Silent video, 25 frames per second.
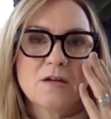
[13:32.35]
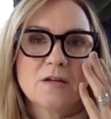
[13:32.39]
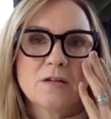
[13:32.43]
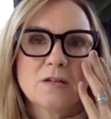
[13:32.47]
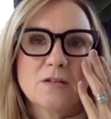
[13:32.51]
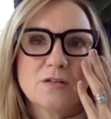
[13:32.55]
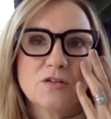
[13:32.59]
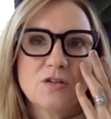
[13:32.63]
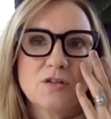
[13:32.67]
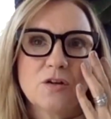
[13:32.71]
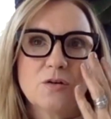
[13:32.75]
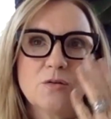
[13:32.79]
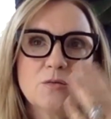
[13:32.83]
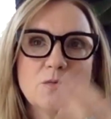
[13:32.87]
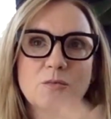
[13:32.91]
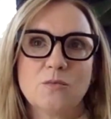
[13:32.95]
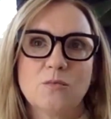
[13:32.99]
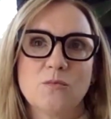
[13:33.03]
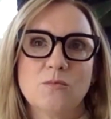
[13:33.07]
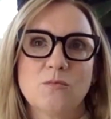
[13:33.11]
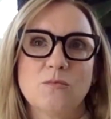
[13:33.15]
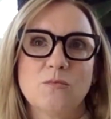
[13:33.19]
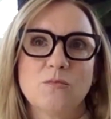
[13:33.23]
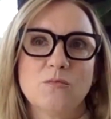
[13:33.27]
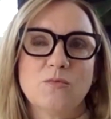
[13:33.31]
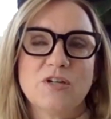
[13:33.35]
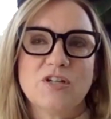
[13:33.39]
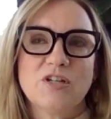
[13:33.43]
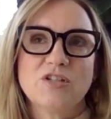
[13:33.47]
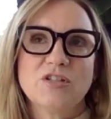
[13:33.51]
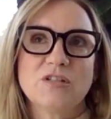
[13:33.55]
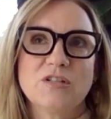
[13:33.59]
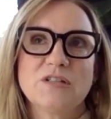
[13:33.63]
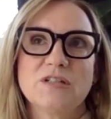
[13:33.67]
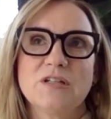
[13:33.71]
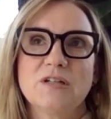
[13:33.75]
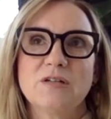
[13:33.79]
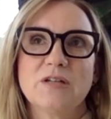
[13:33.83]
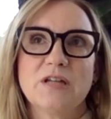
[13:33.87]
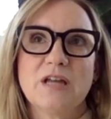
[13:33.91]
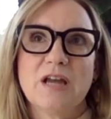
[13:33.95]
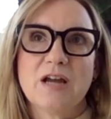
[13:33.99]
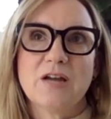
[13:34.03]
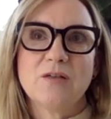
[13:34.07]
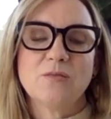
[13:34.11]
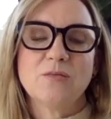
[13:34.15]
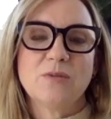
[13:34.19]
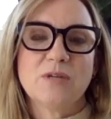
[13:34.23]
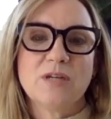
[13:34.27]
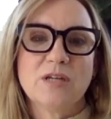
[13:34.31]
So we just said,
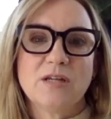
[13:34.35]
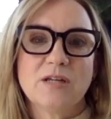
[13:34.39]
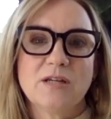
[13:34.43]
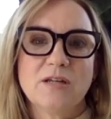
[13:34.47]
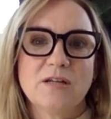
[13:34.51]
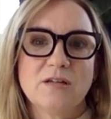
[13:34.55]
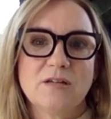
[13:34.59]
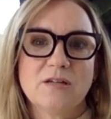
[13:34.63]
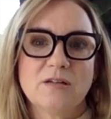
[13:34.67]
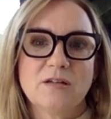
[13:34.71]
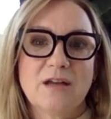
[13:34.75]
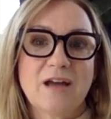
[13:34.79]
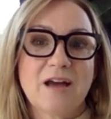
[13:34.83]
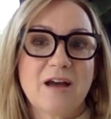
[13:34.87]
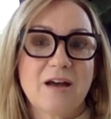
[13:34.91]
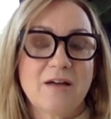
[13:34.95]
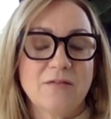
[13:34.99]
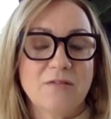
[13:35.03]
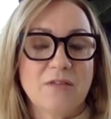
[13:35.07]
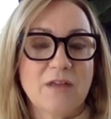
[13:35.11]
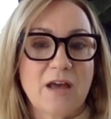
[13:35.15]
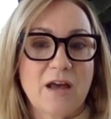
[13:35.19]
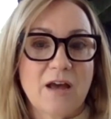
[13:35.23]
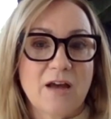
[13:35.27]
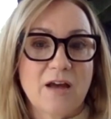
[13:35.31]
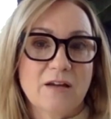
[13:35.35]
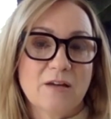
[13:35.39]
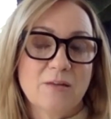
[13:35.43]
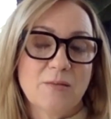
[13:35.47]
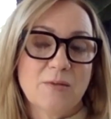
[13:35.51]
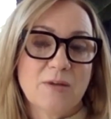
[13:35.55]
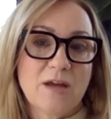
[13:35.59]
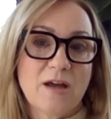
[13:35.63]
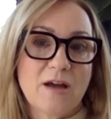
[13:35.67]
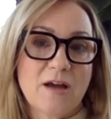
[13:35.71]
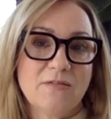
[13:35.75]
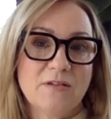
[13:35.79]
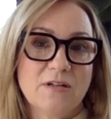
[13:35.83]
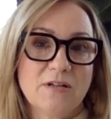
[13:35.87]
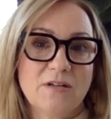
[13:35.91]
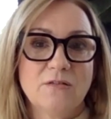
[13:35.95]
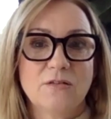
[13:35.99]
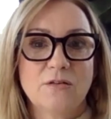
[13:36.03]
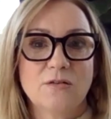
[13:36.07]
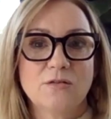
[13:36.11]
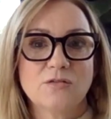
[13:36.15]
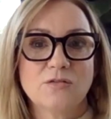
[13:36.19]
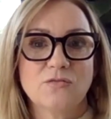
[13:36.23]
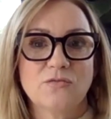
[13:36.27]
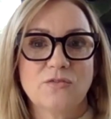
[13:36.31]
can we have that? Can we have any of
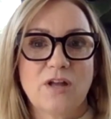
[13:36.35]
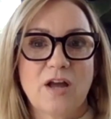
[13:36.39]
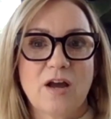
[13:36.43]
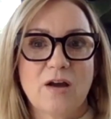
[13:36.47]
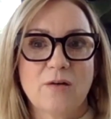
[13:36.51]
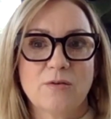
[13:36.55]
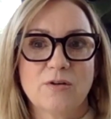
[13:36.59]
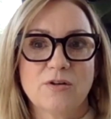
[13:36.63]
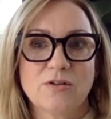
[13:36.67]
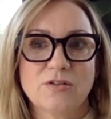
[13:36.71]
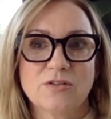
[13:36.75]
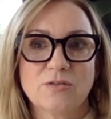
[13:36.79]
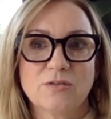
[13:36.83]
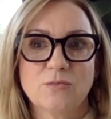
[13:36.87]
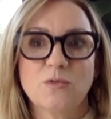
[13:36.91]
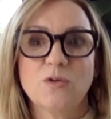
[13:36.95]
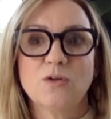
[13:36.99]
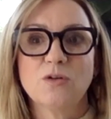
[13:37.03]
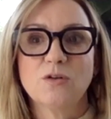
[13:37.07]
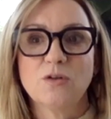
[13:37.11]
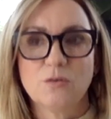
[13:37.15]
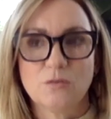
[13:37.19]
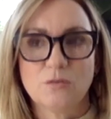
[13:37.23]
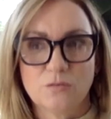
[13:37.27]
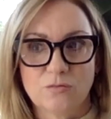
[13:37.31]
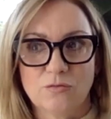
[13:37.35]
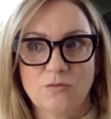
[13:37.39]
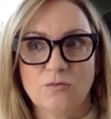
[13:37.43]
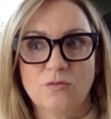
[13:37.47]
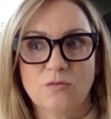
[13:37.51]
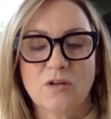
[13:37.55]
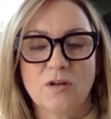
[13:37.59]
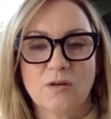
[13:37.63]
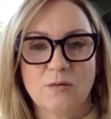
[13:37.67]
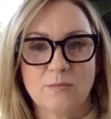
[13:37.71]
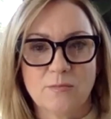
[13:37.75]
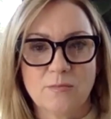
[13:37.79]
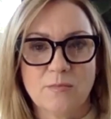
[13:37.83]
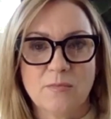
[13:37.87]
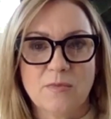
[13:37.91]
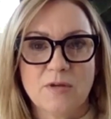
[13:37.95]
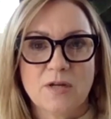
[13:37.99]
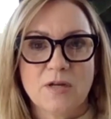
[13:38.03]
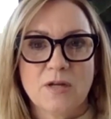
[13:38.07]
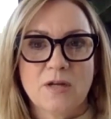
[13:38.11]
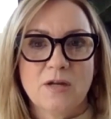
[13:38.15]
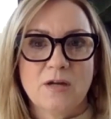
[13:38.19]
those flowers? And we'll go through them.